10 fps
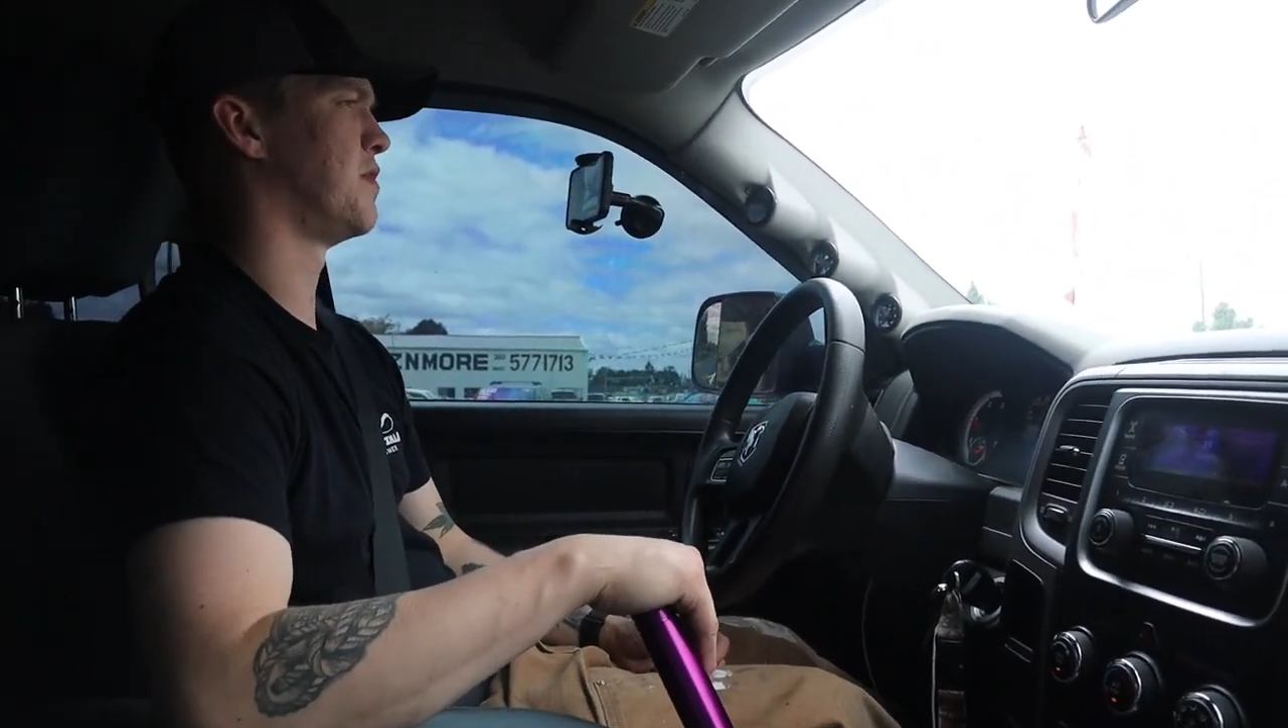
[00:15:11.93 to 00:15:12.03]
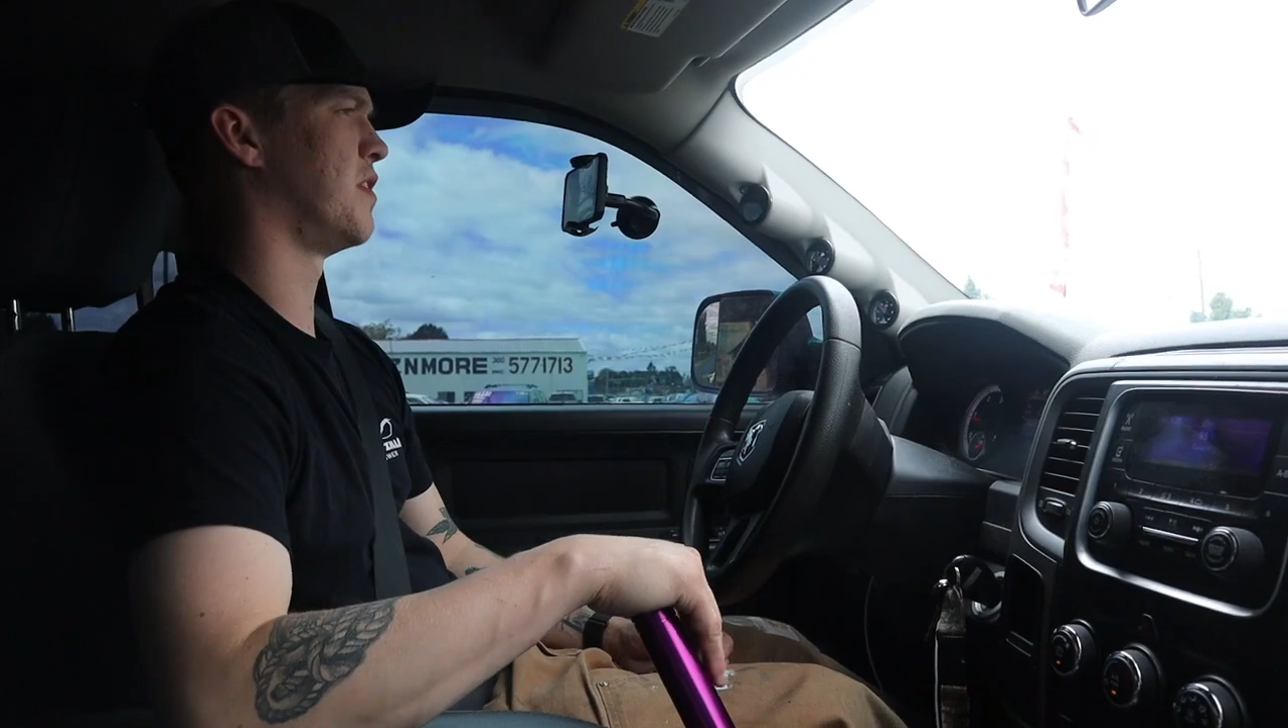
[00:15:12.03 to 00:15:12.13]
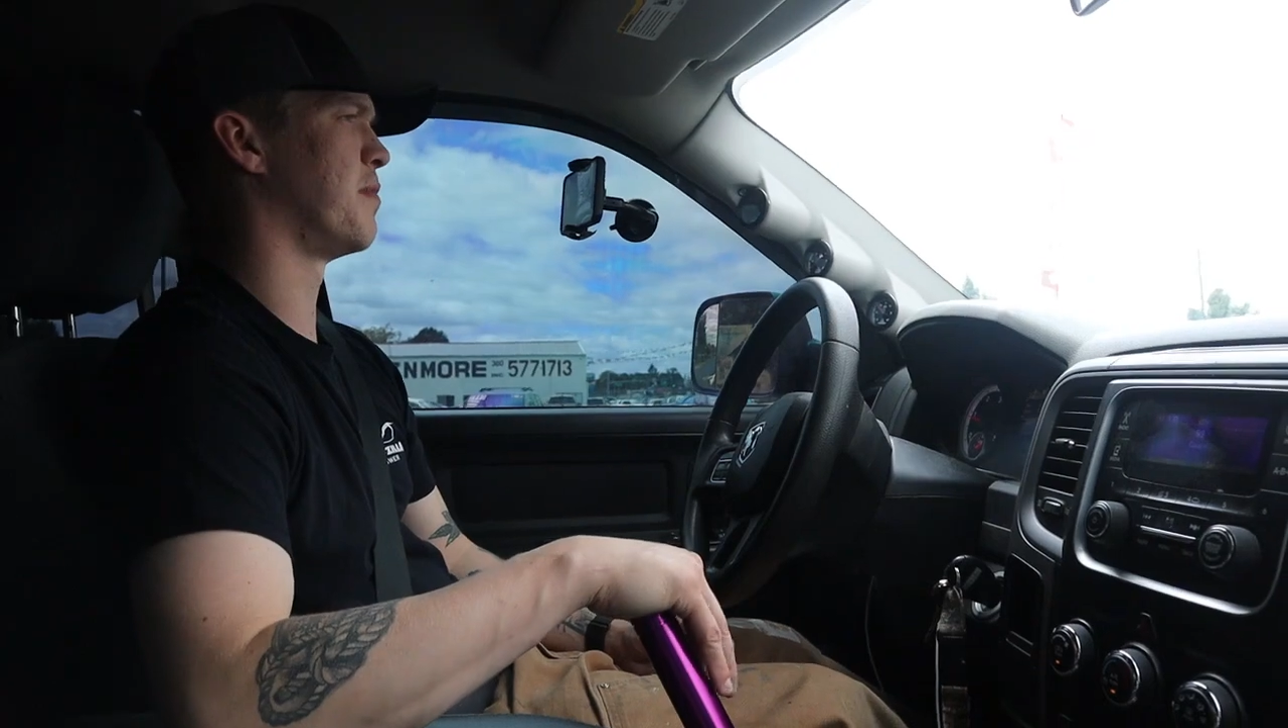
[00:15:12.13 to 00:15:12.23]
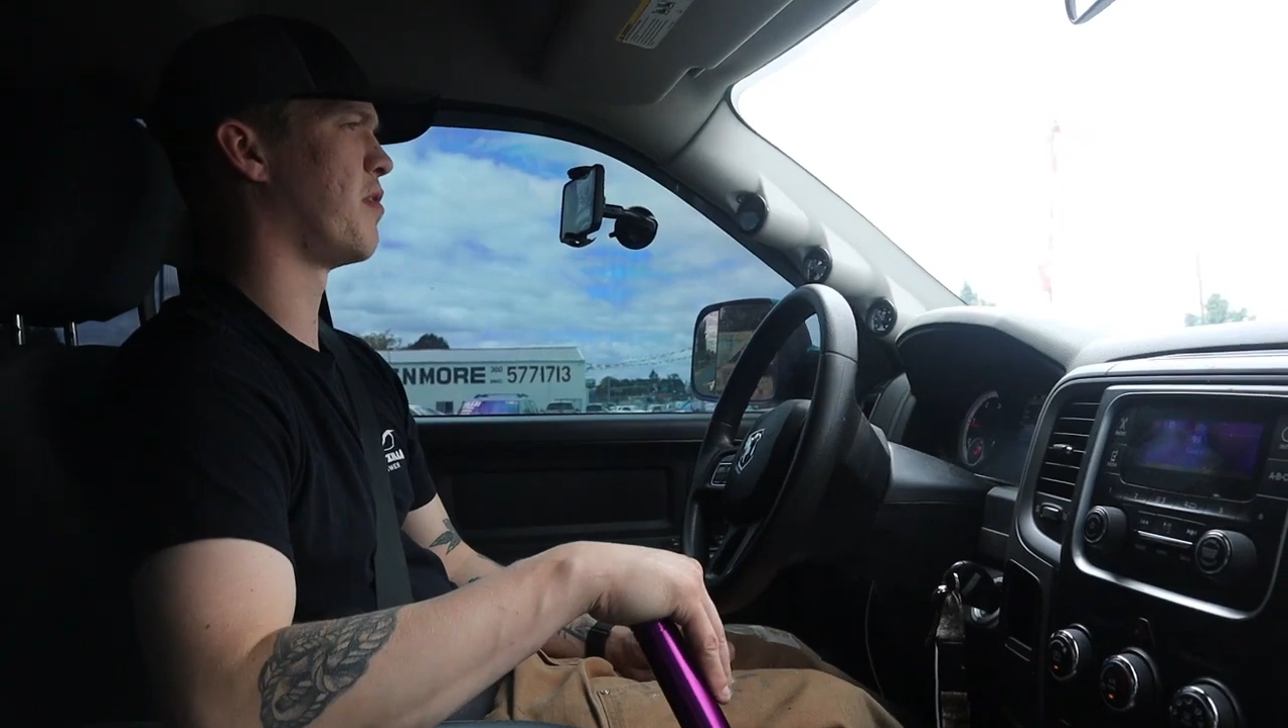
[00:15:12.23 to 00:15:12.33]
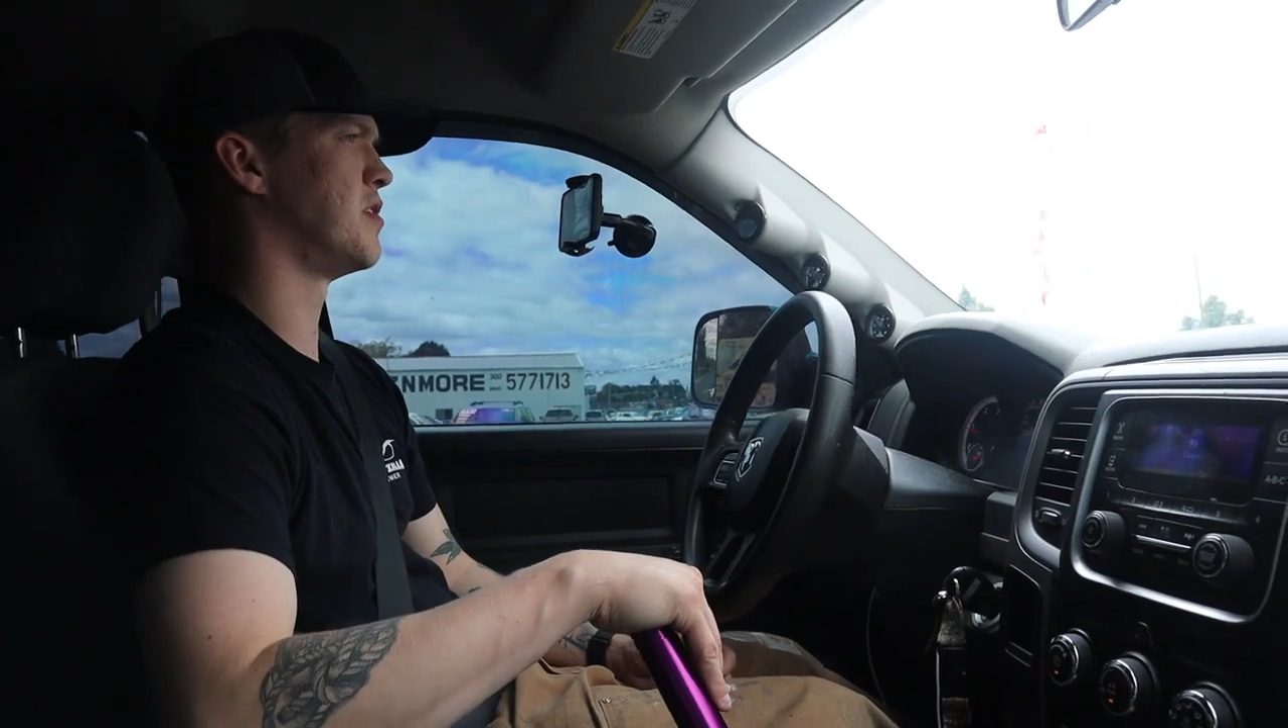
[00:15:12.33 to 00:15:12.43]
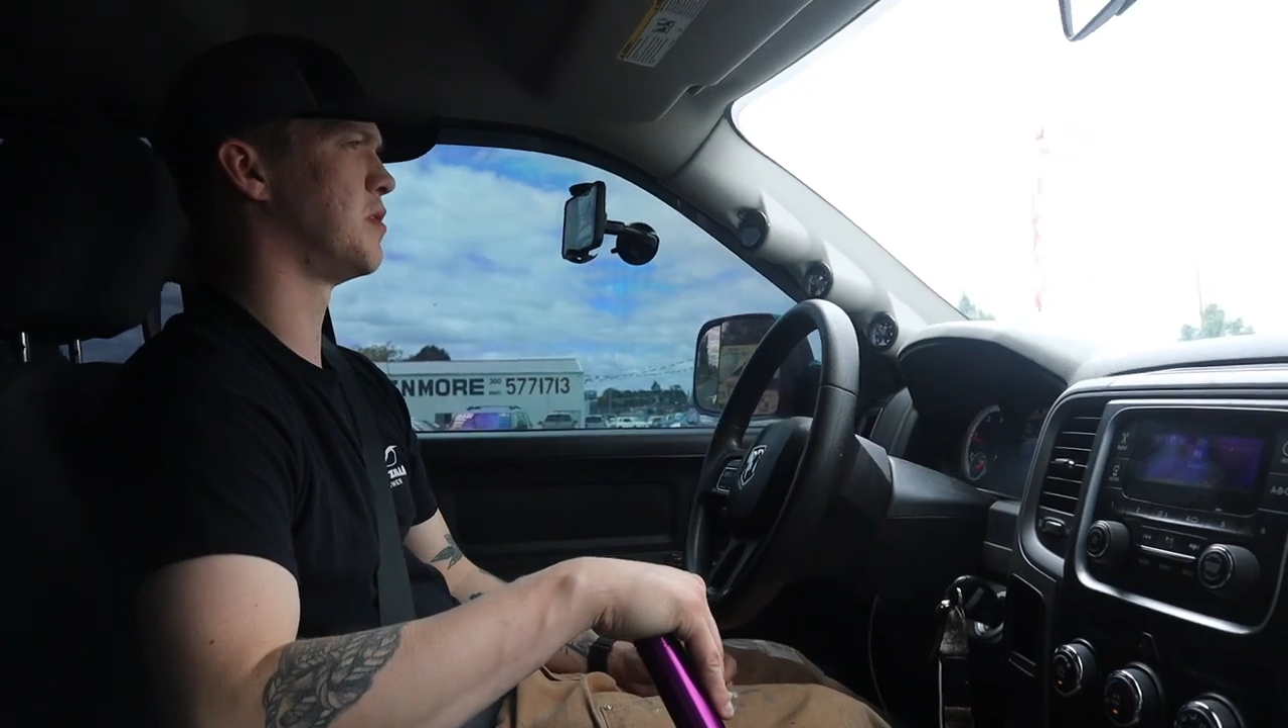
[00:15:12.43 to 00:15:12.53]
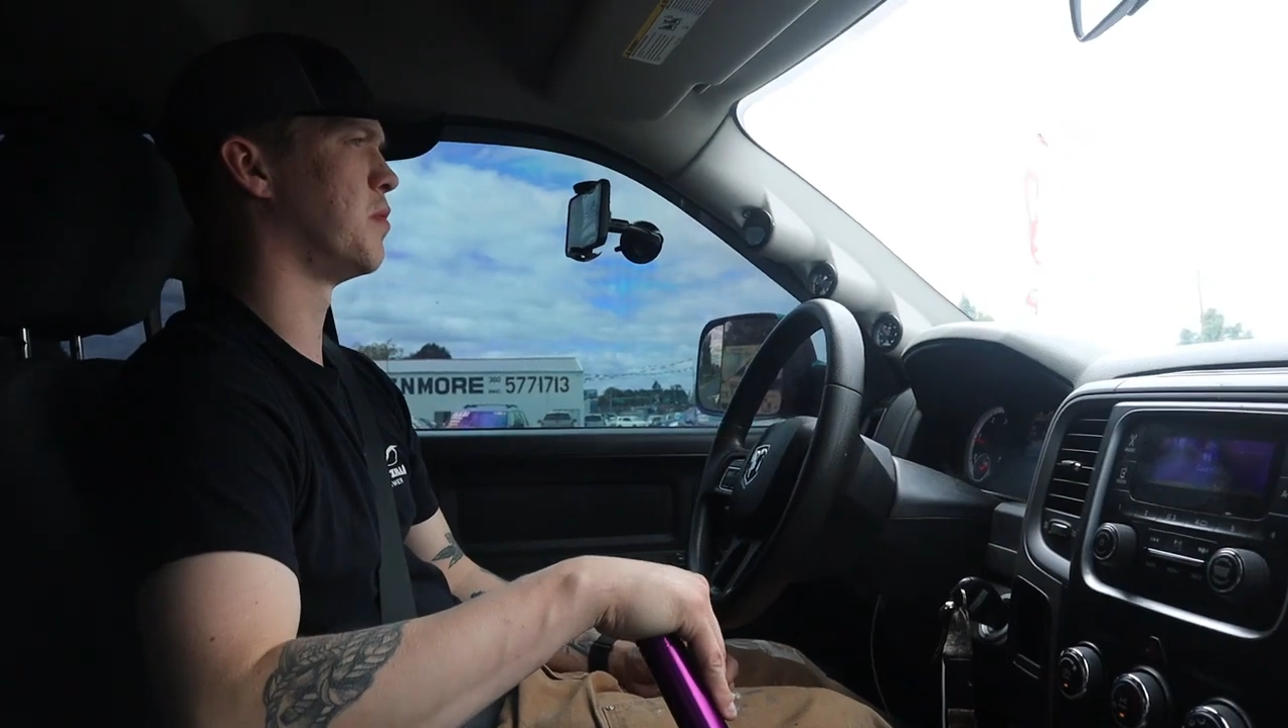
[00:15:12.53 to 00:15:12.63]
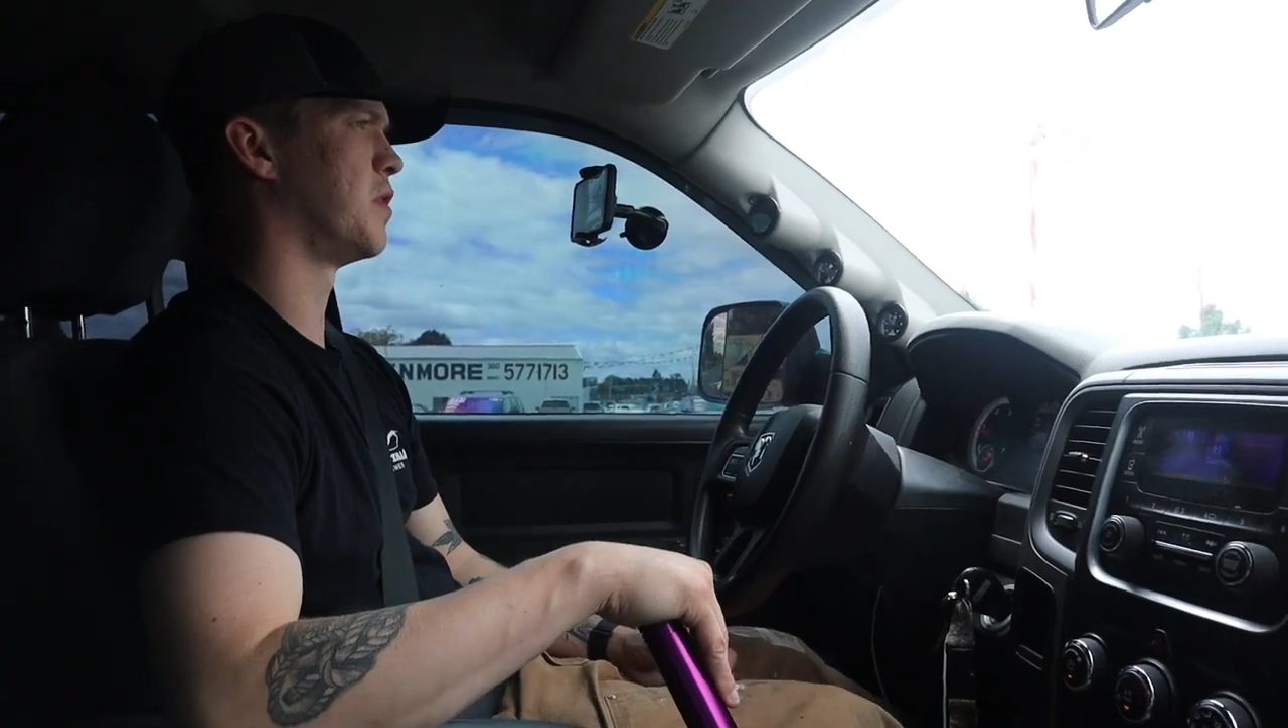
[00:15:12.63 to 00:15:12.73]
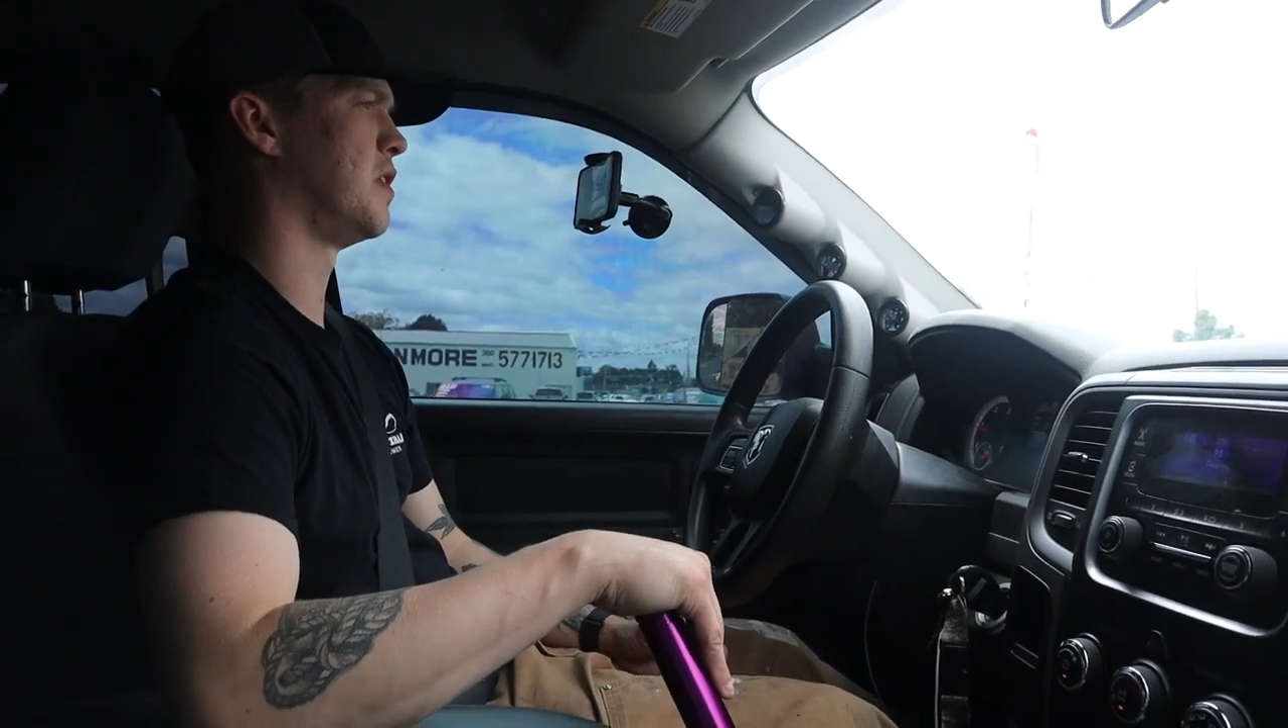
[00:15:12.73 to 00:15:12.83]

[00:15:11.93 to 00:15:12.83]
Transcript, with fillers: for another project we're